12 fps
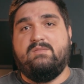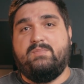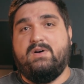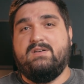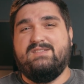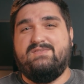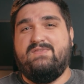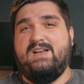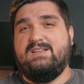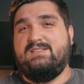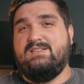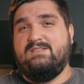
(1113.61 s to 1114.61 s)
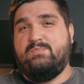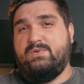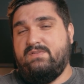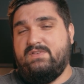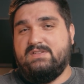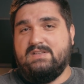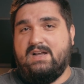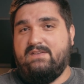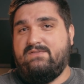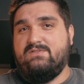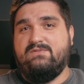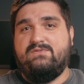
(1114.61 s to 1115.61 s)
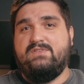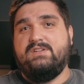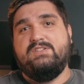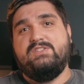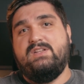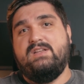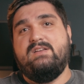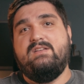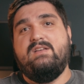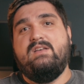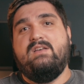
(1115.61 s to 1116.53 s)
apart as fast as previous iPhone footage did